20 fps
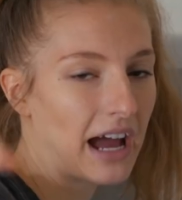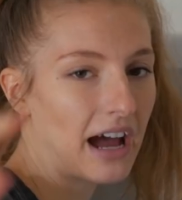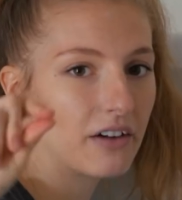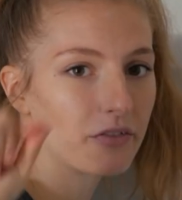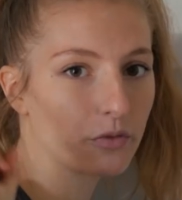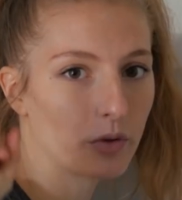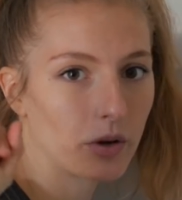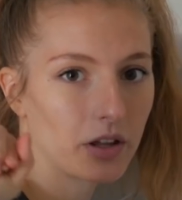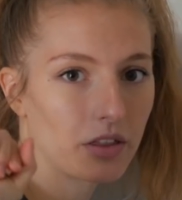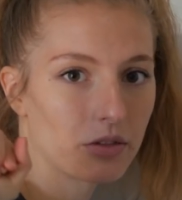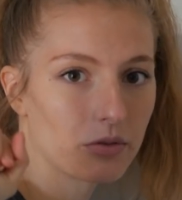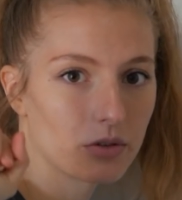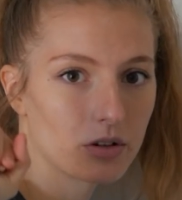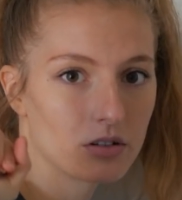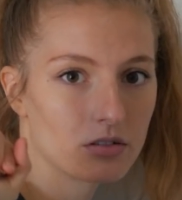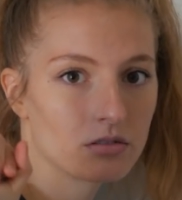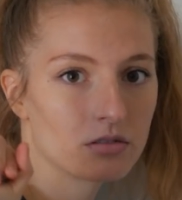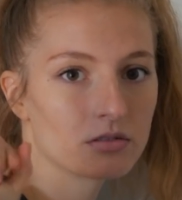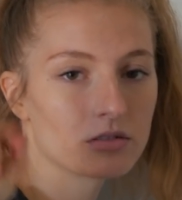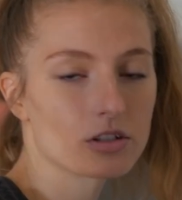halfway
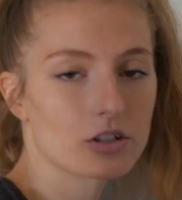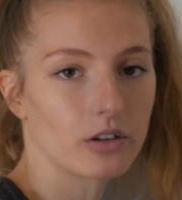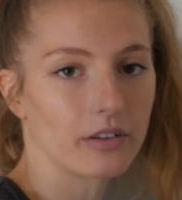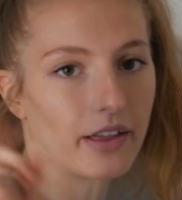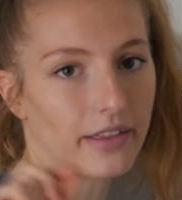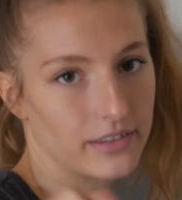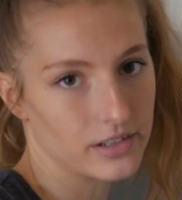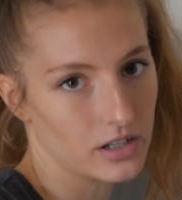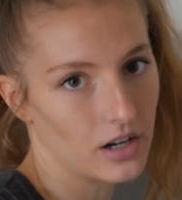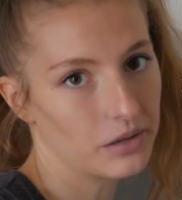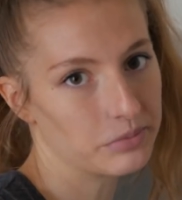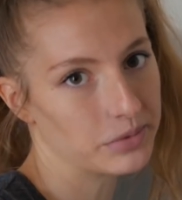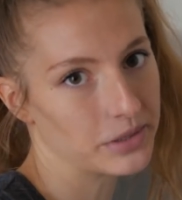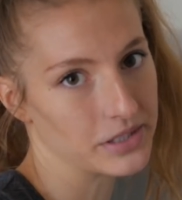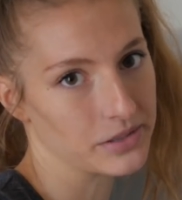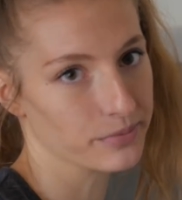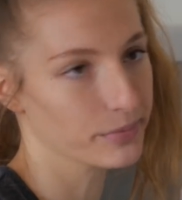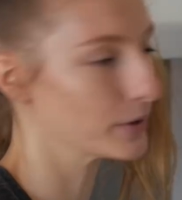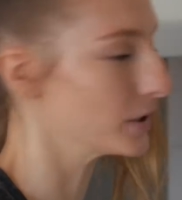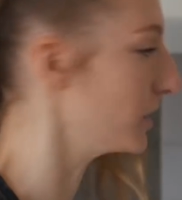through so that the top doesn't